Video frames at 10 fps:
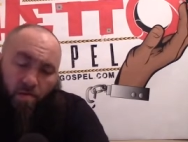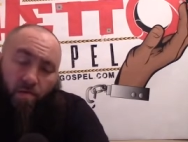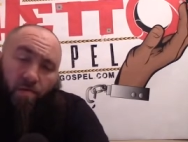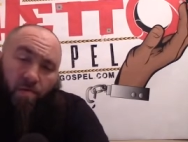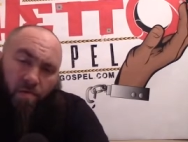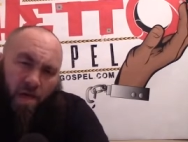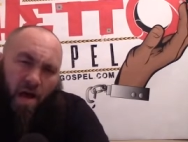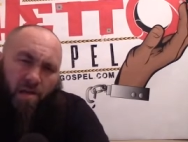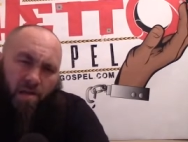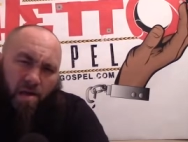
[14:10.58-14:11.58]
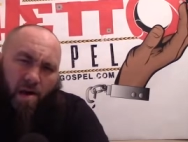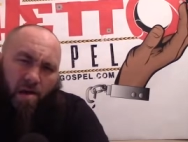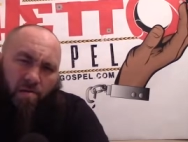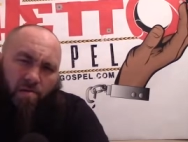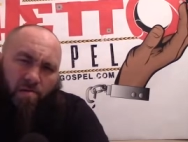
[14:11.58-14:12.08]
for a lot of
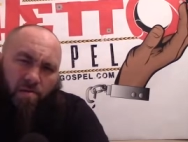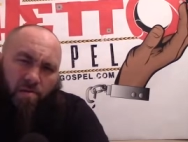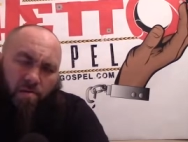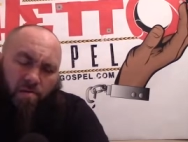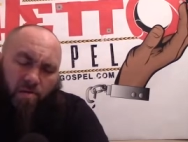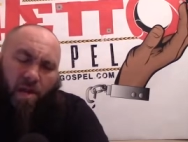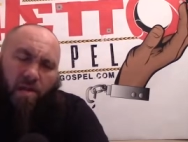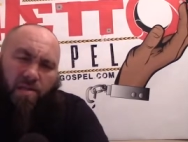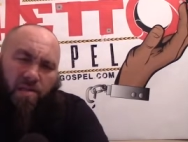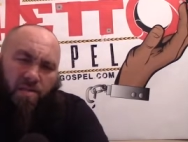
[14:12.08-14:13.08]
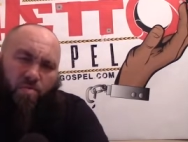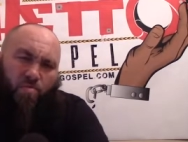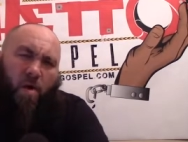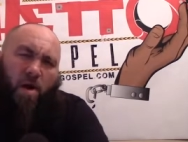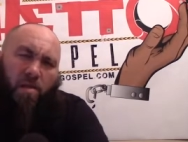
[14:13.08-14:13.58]
y'all, Satan is
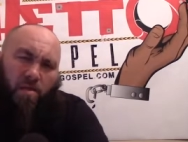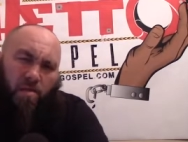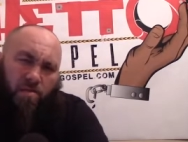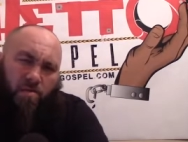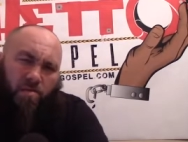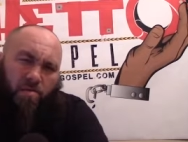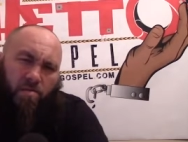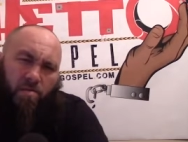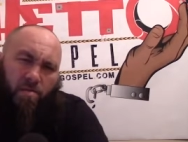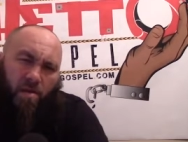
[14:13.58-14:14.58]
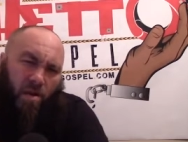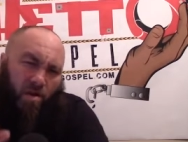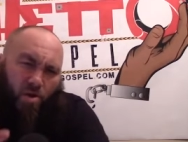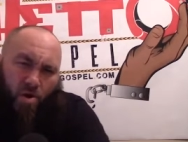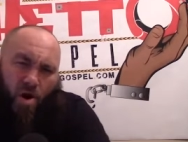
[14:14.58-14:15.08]
dwelling
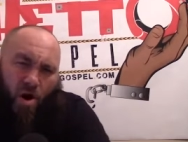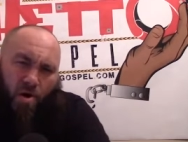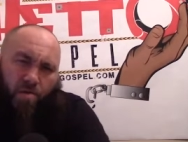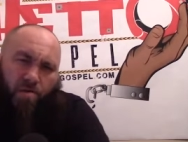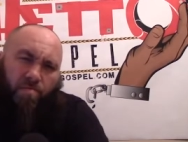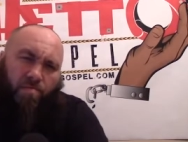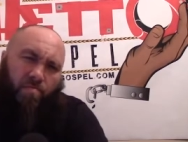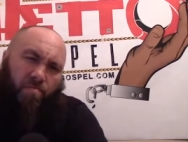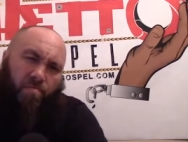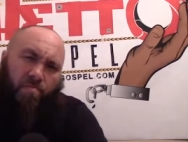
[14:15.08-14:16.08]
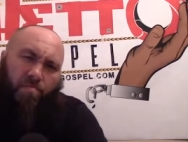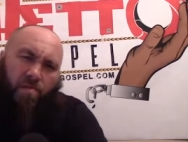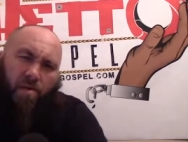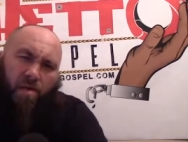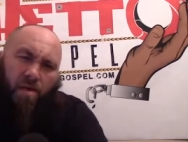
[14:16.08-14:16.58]
in your heart.
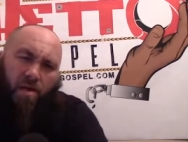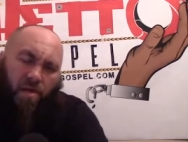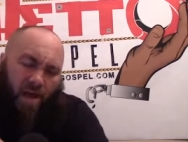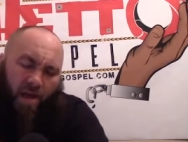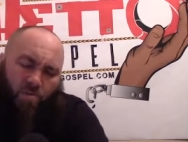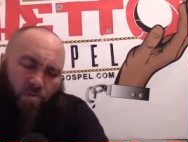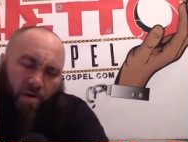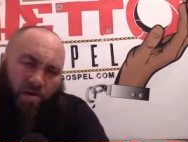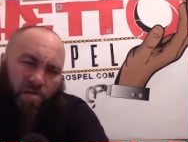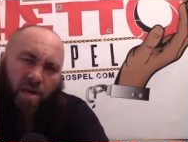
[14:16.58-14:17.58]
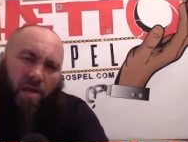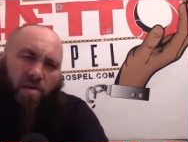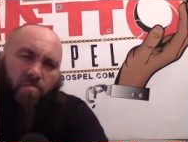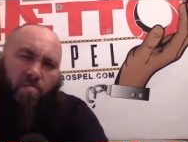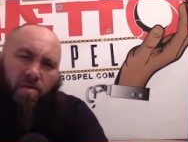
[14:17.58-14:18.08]
That's where his
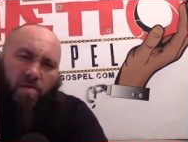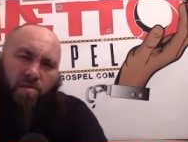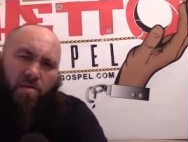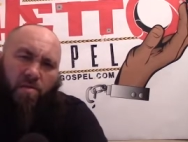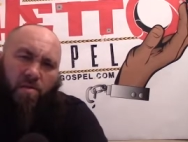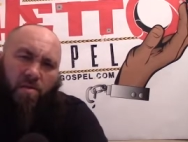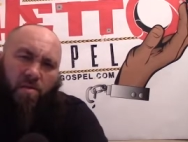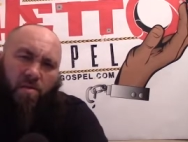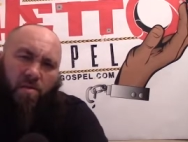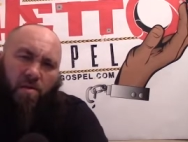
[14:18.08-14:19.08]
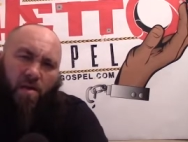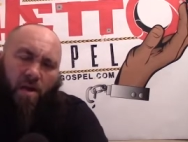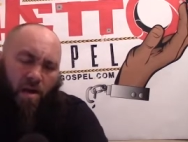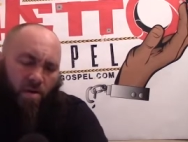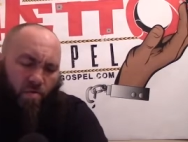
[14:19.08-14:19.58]
kingdom is.
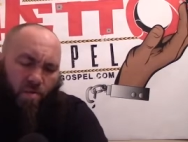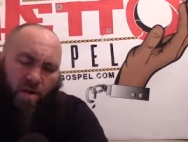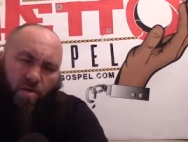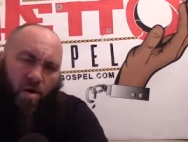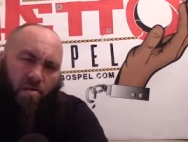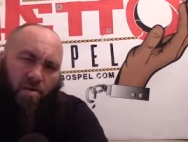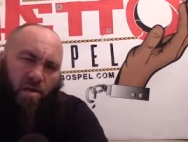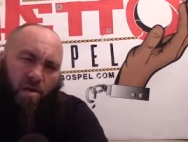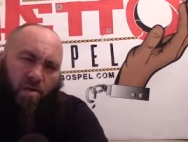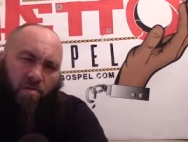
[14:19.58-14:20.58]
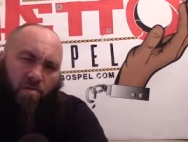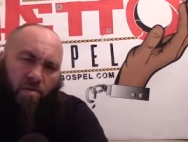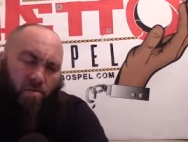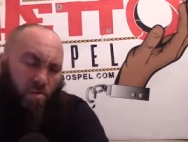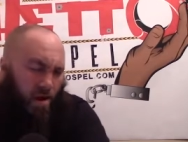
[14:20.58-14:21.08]
And I know that's hard to hear.
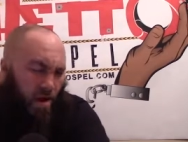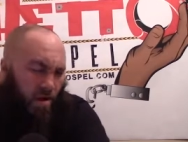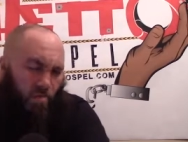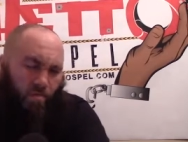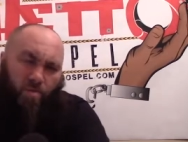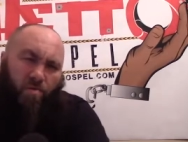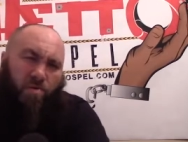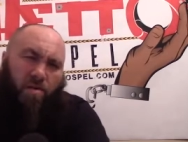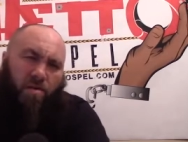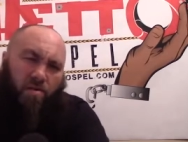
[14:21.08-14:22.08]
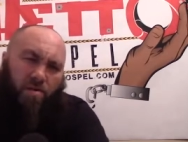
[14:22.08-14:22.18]
And go ahead, rebuke it.